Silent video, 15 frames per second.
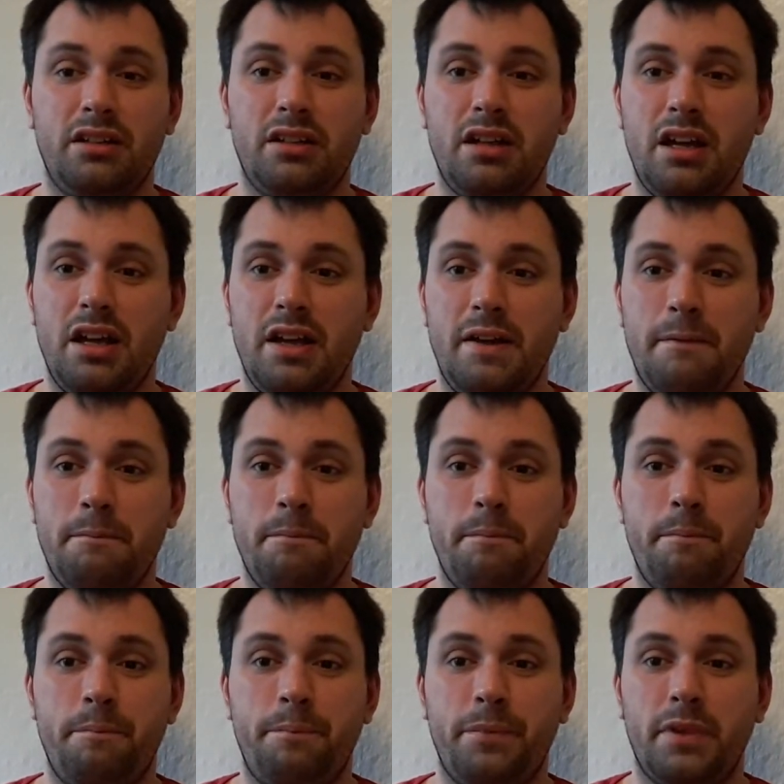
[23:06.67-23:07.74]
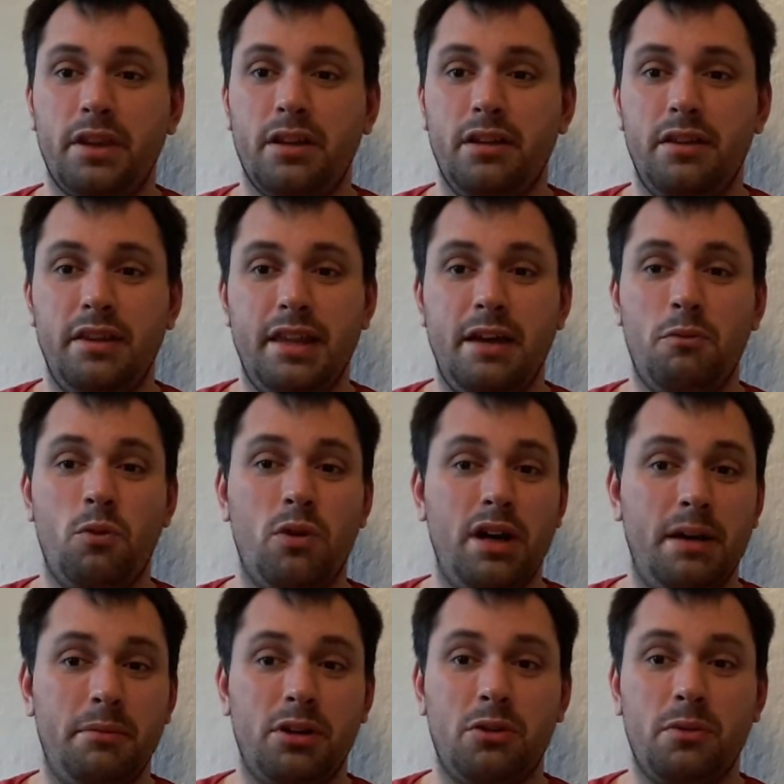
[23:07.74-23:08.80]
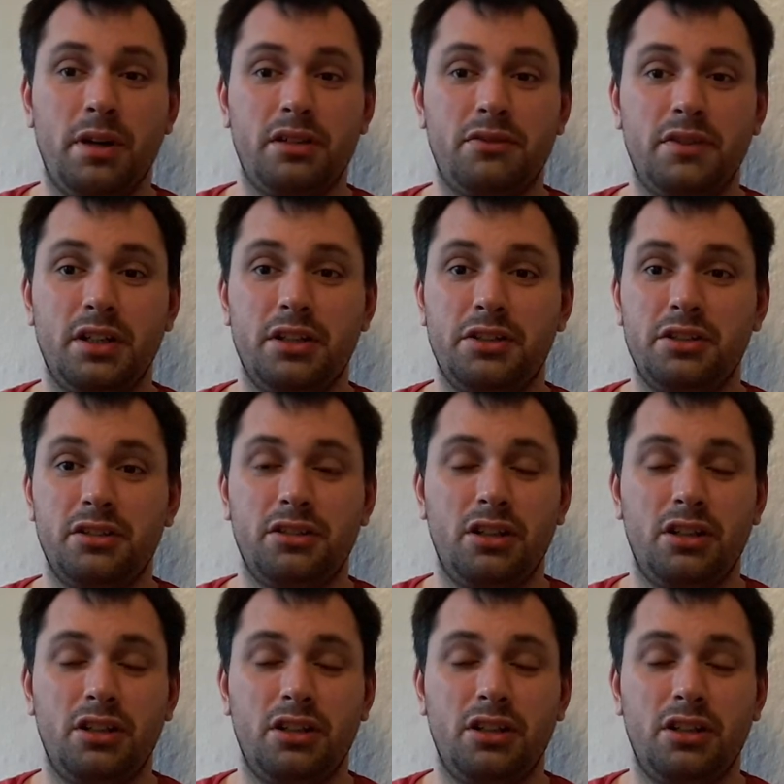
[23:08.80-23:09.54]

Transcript: their Warhammer Quest versions,